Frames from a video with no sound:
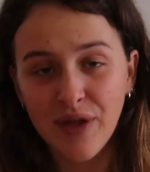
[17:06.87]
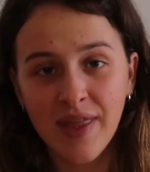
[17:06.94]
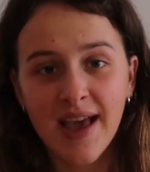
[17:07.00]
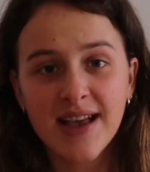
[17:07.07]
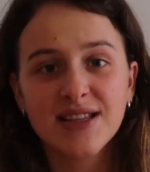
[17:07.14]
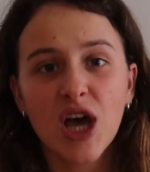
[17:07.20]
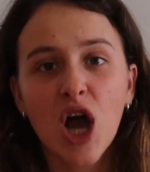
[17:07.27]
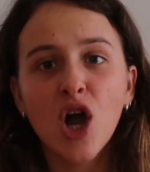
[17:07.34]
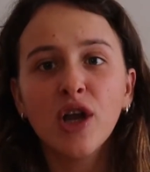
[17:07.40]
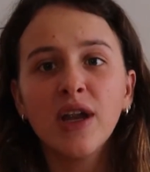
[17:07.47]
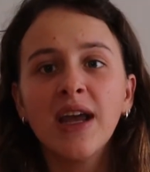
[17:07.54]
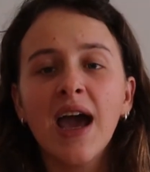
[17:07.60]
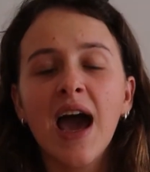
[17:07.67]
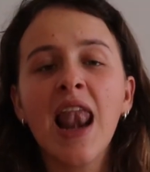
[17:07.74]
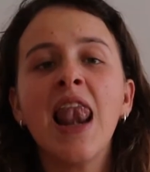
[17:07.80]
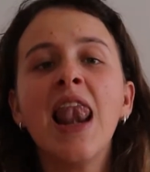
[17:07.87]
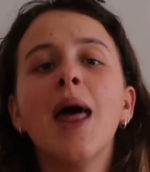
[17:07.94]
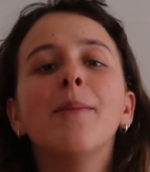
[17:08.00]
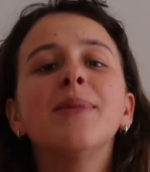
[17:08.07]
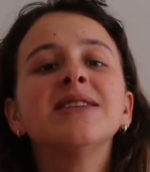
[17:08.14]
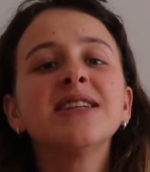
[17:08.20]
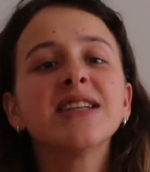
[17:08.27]
There's only a
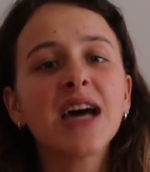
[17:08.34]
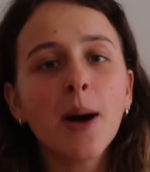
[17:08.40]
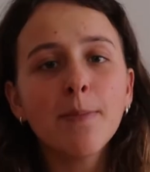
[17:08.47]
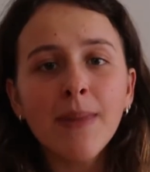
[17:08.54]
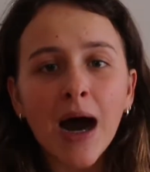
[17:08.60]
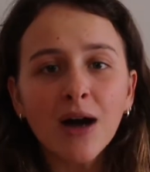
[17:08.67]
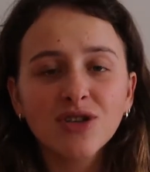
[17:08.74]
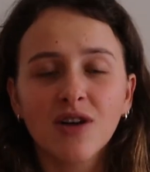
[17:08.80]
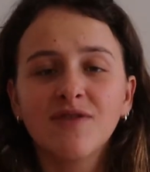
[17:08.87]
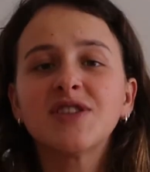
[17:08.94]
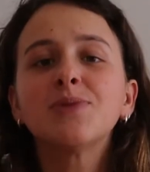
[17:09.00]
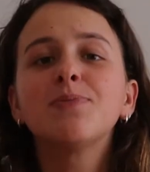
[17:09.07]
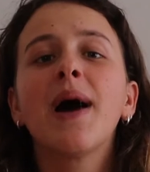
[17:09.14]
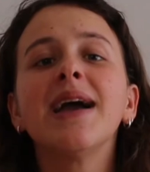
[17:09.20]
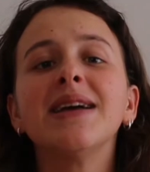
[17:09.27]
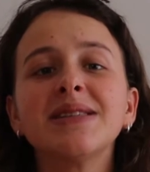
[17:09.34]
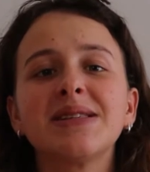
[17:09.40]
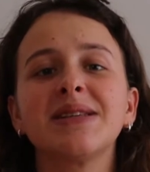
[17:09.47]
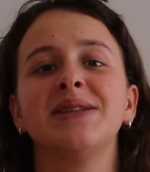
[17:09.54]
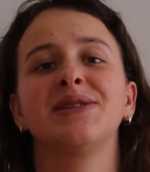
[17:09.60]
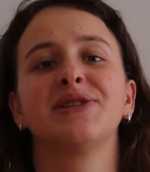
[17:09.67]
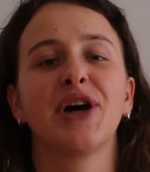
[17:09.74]
limited amount of
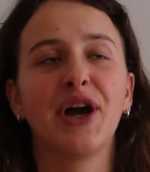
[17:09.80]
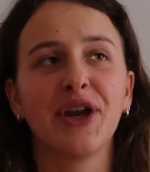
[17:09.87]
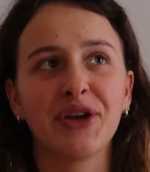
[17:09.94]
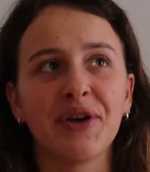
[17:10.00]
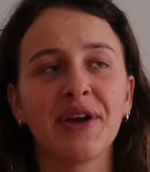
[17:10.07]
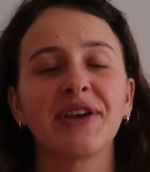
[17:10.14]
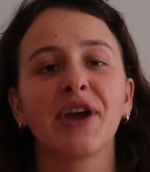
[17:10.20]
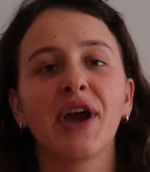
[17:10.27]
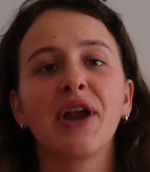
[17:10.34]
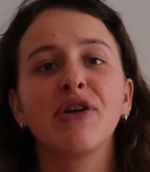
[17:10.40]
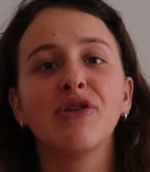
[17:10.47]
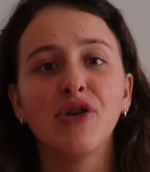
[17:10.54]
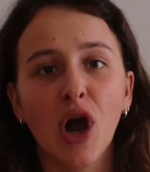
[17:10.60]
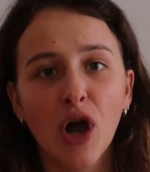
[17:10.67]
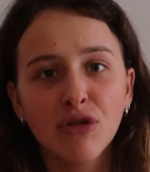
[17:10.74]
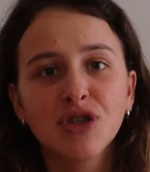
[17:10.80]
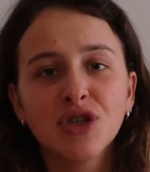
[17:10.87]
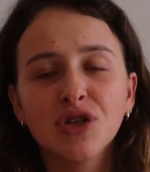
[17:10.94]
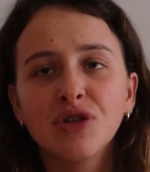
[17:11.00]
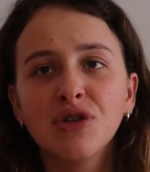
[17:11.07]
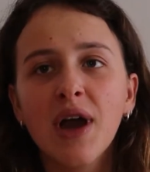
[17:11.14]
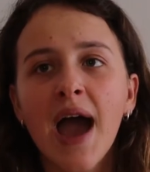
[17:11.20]
space inside you it can go
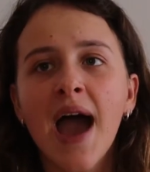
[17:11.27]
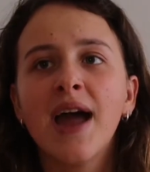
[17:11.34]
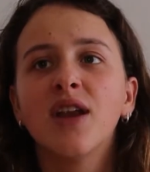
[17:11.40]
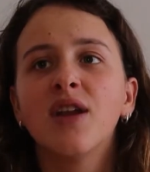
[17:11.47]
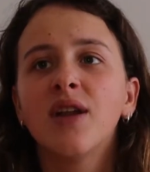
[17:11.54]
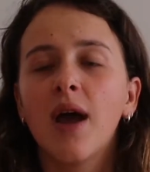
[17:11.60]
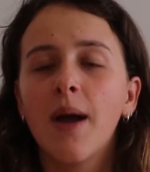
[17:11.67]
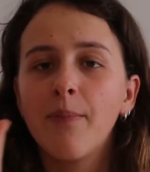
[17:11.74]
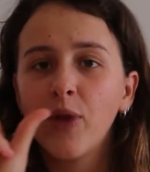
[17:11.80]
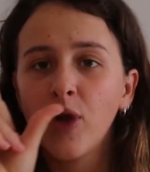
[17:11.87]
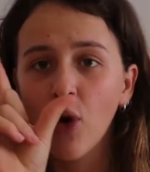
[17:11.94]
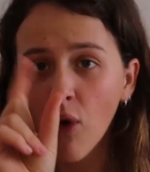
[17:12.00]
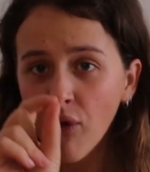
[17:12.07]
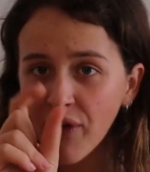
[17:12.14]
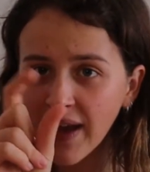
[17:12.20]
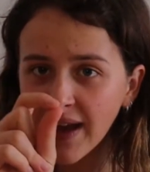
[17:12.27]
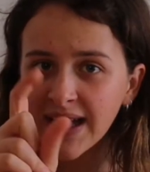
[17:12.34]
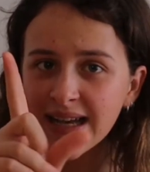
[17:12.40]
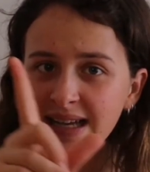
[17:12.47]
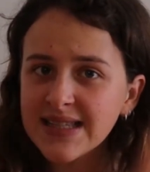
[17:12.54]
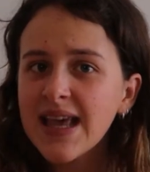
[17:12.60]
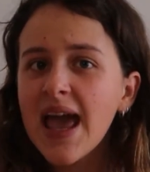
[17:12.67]
to, and your
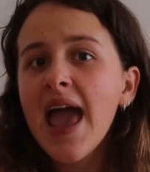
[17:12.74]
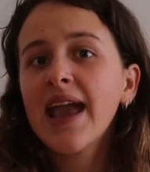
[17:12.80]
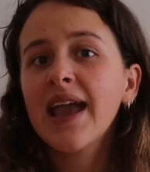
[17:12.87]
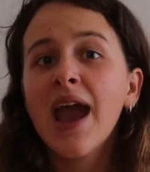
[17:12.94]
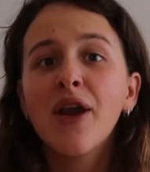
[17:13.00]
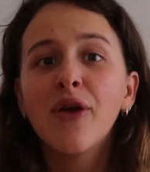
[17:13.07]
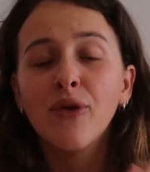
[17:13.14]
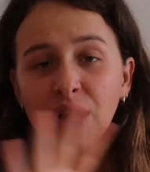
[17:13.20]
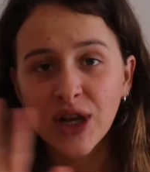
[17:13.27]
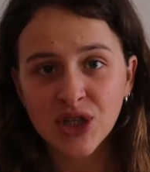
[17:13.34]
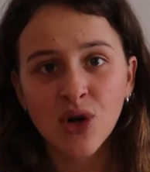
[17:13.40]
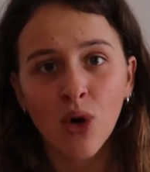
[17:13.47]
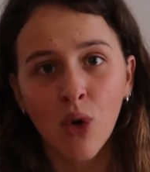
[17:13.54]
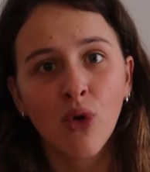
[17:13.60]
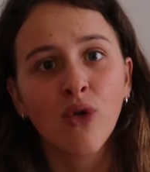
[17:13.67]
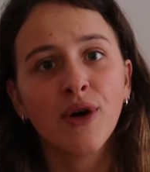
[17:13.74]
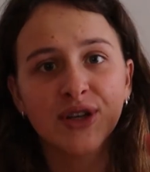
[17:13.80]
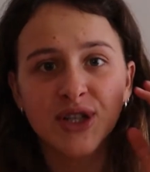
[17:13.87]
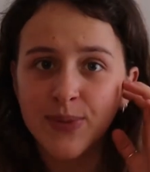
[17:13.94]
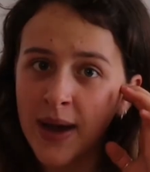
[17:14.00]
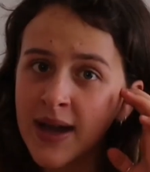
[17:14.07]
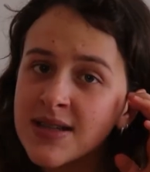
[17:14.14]
fingers can reach all those
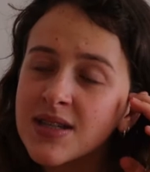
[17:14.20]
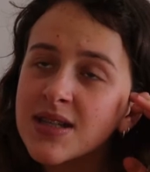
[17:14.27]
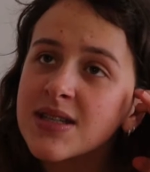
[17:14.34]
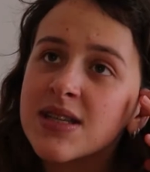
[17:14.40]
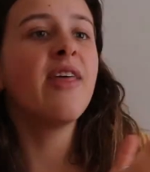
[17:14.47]
spaces.